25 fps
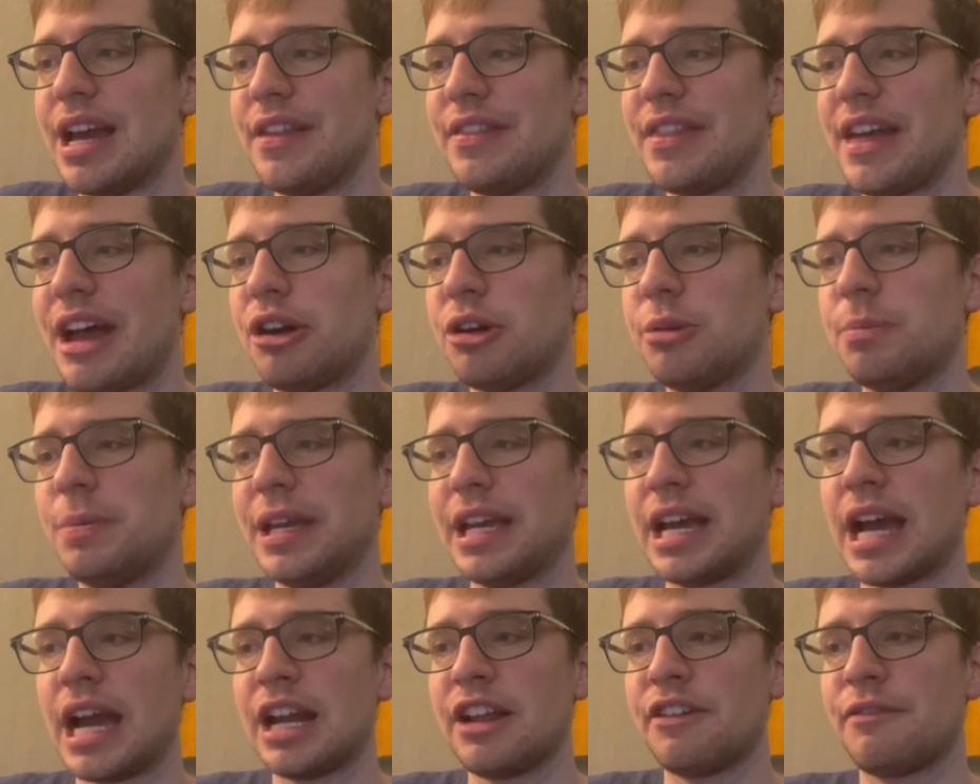That would be
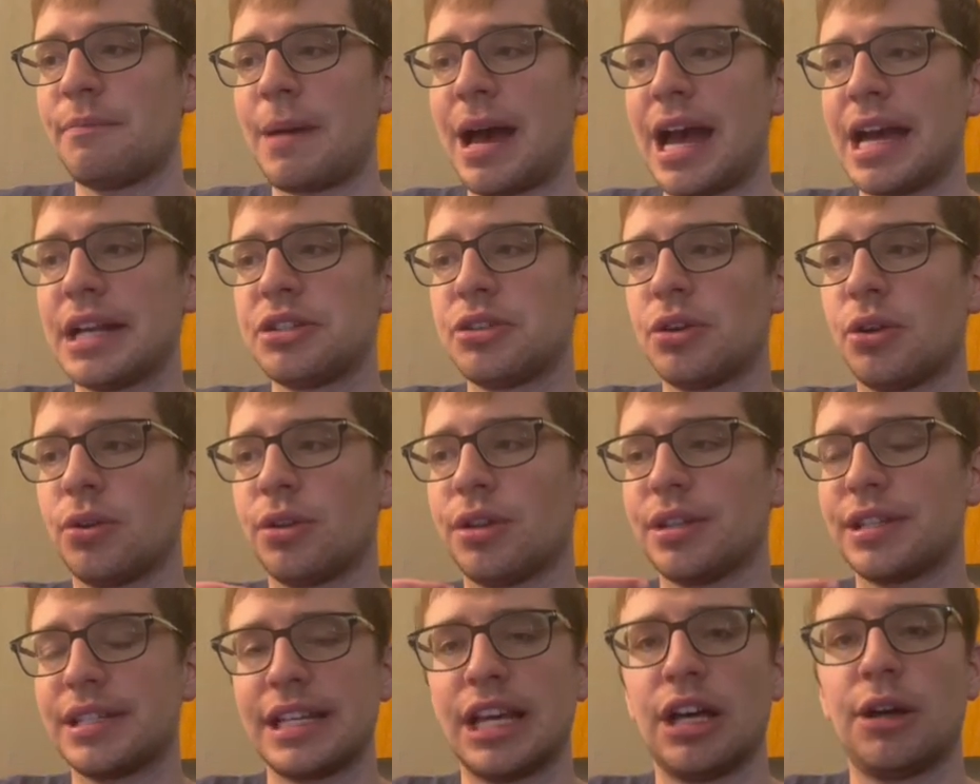kind of my
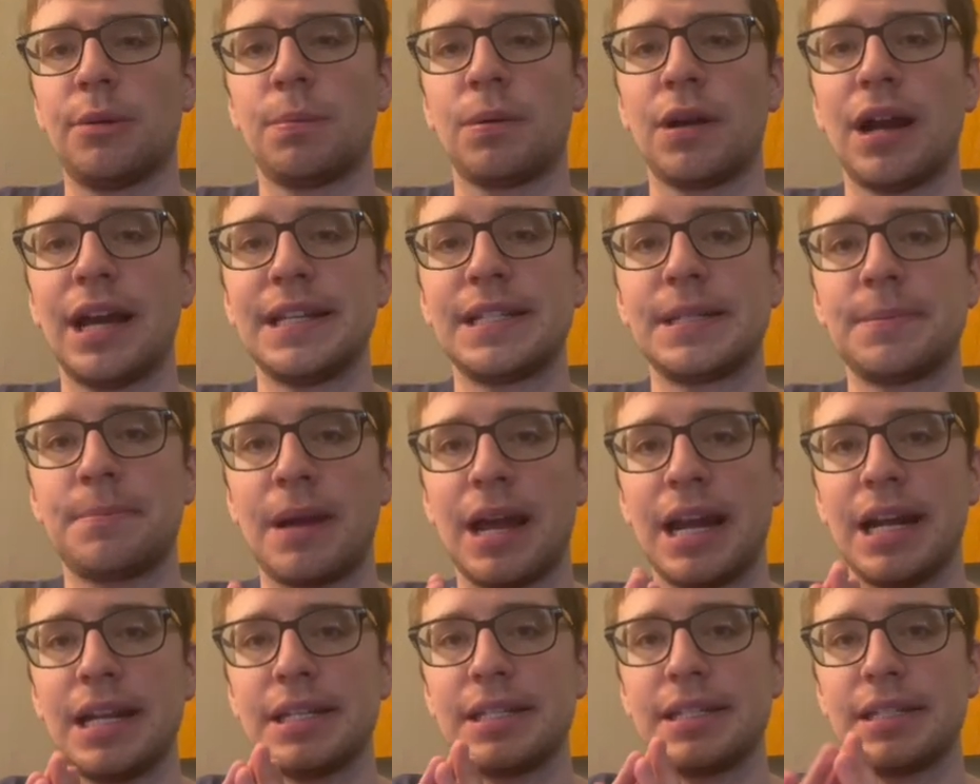total sale price
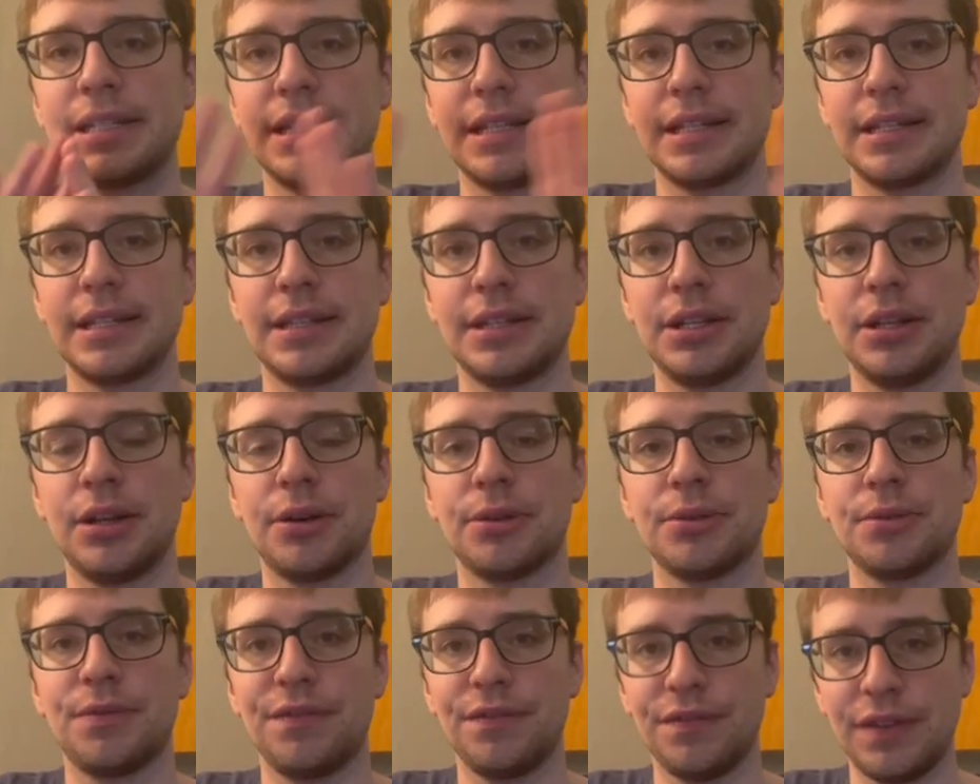minus the,
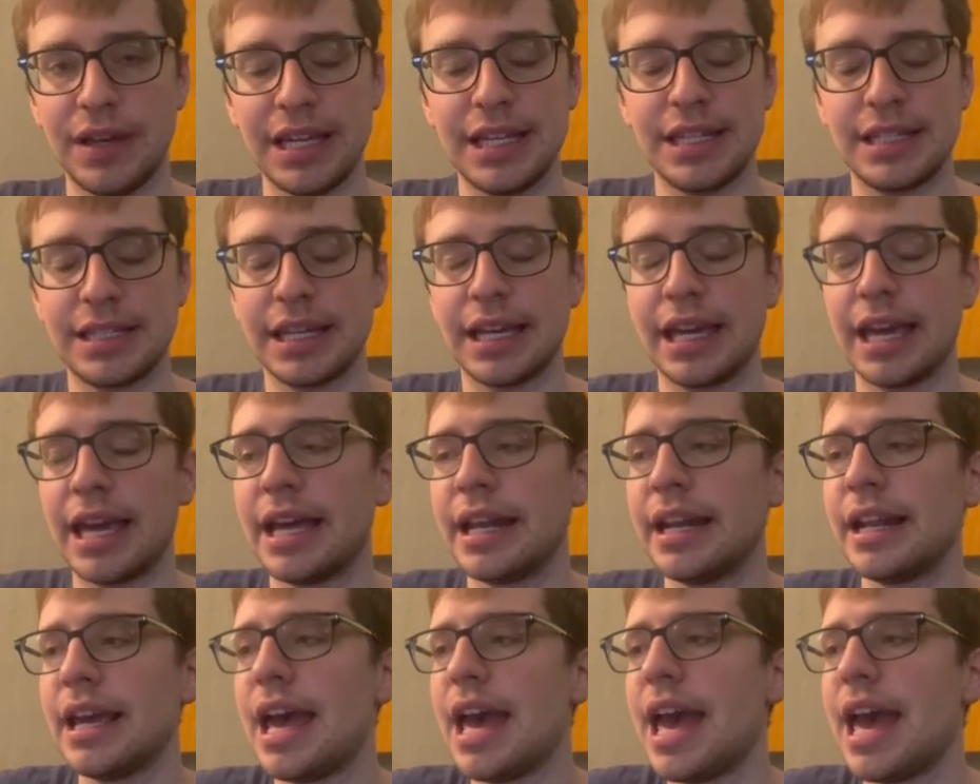fees again.